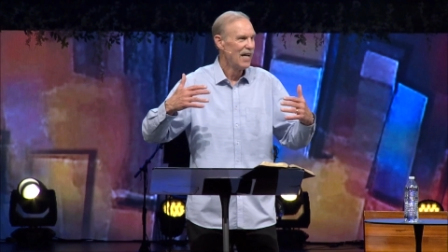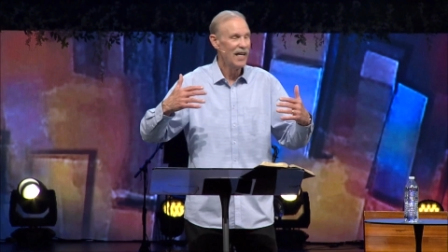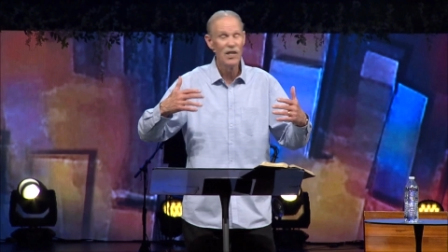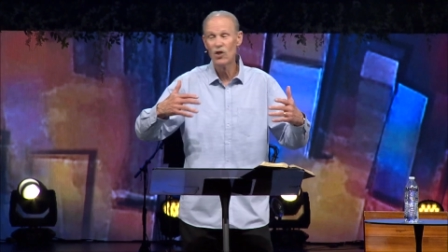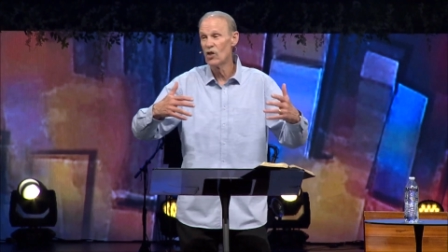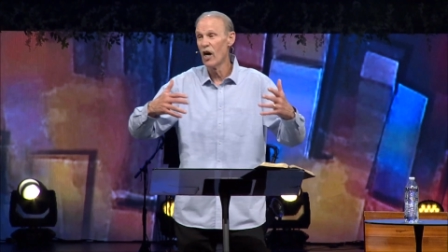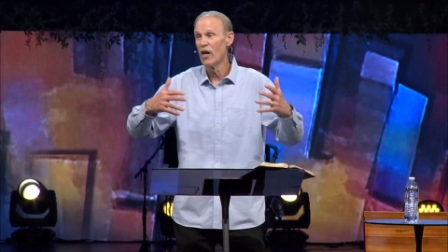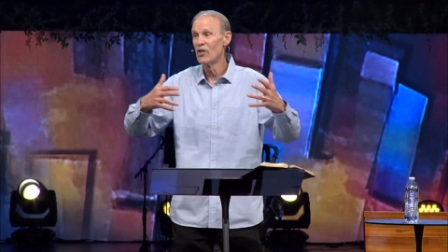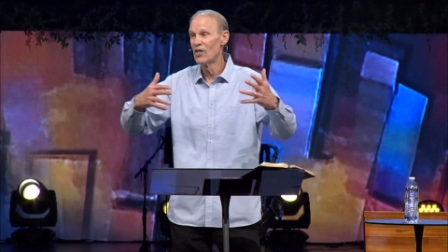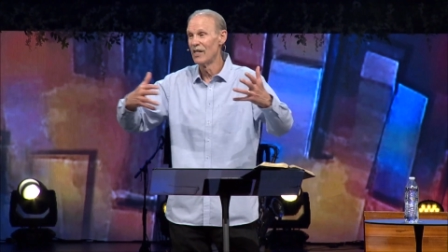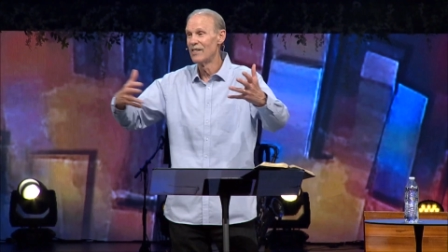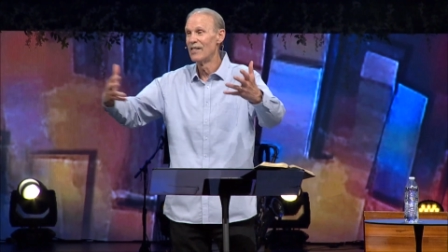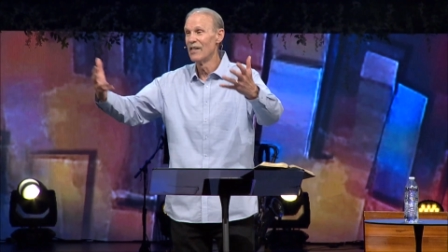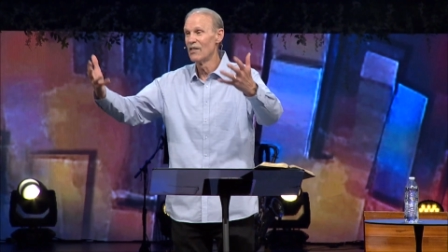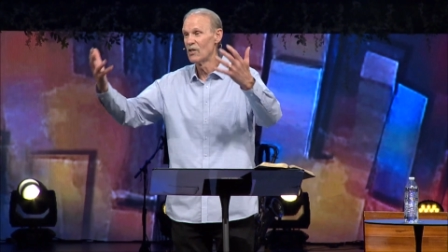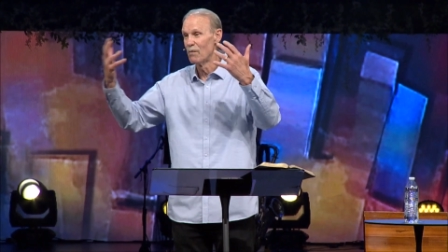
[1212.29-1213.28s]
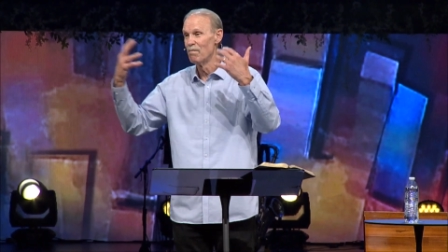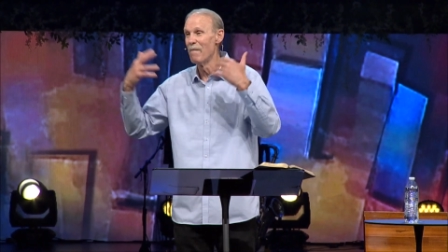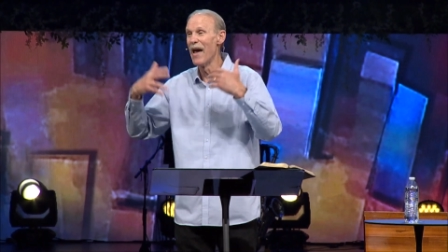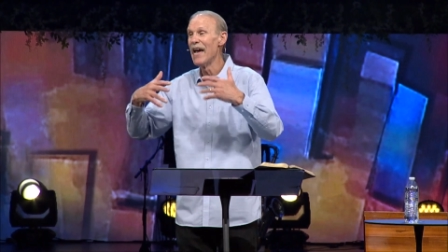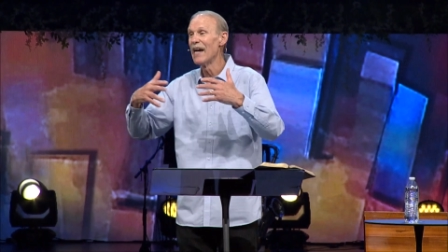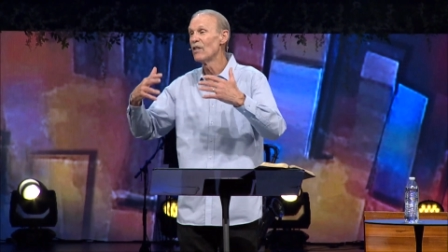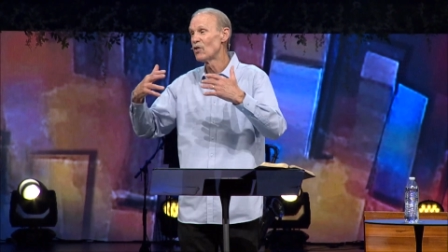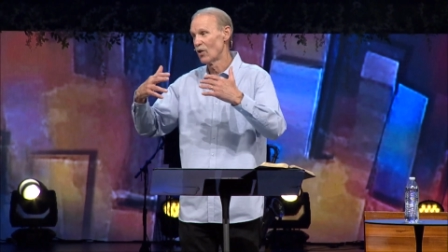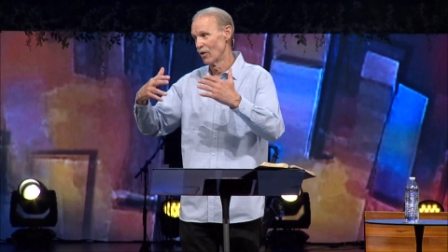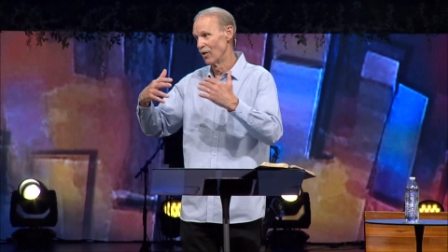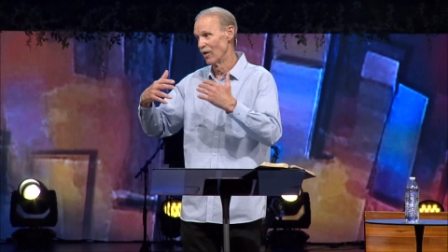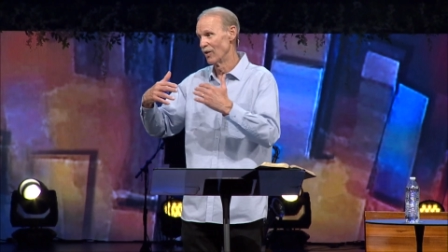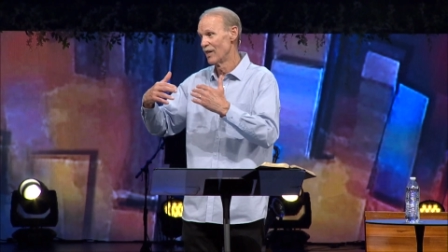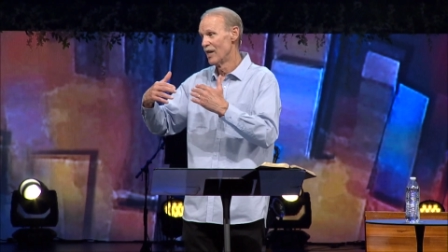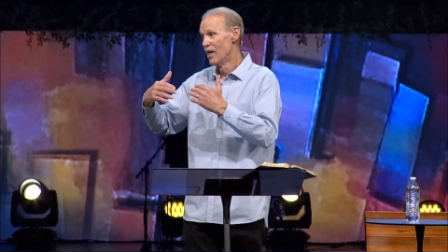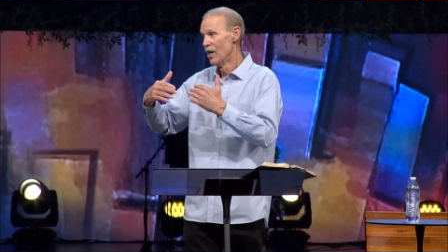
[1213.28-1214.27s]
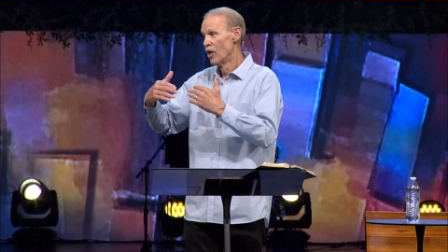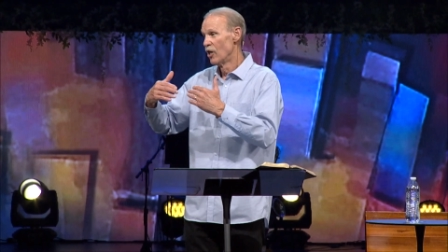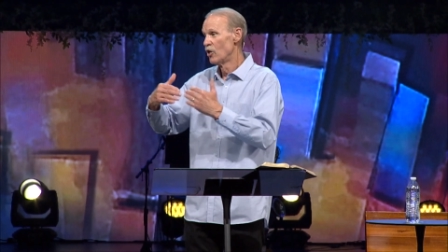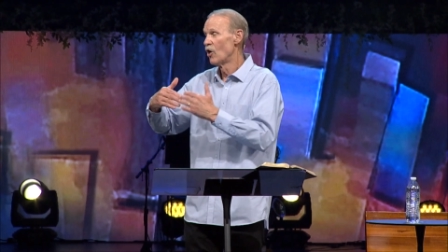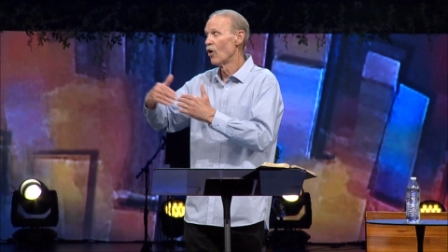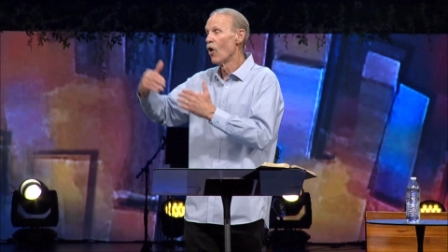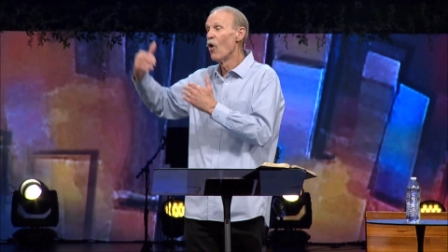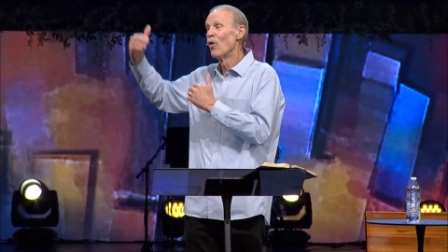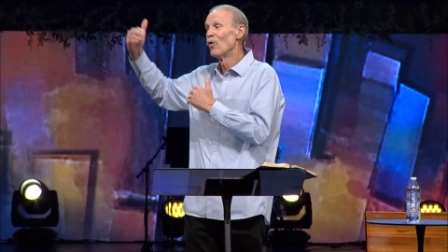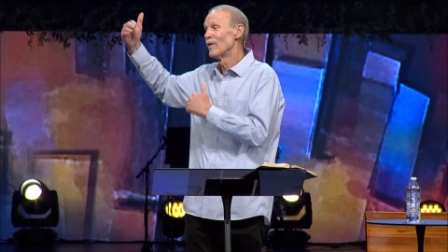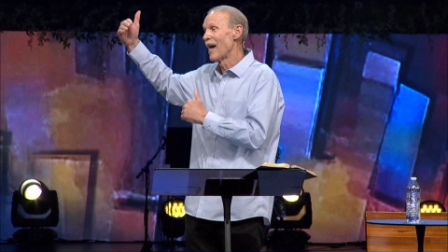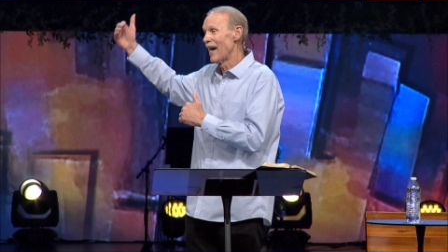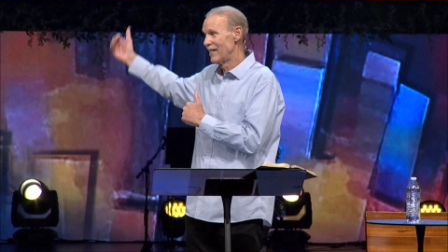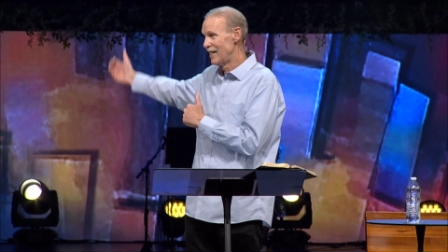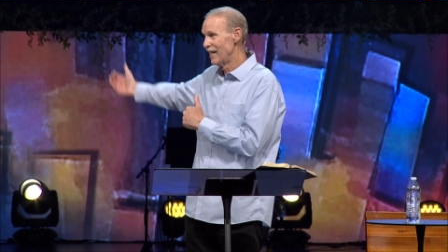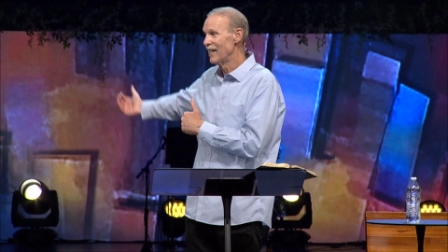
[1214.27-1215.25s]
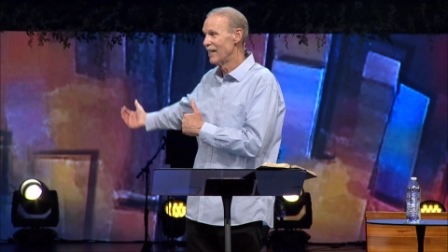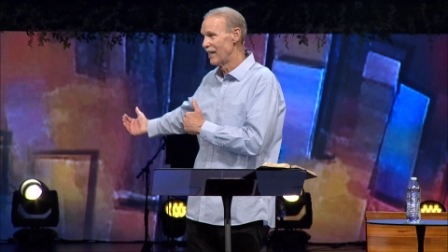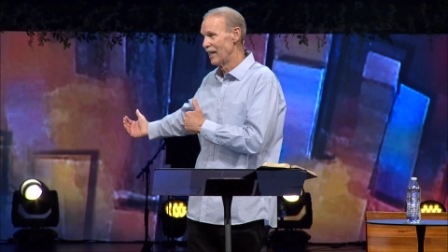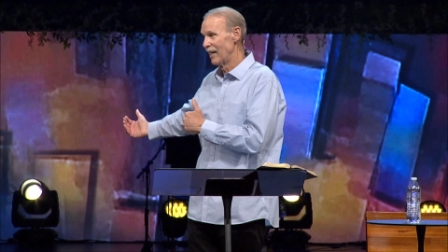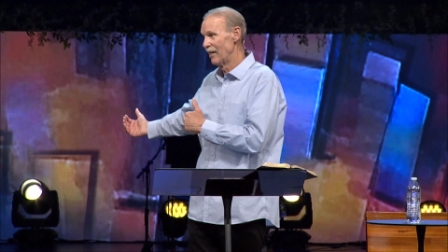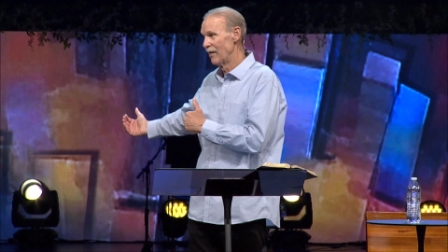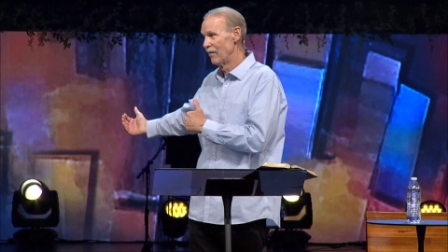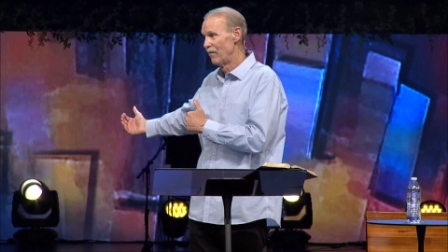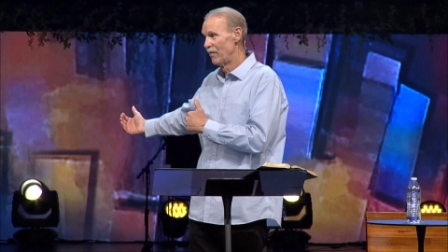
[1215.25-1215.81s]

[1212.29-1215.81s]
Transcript: he starts to dismantle your old identity,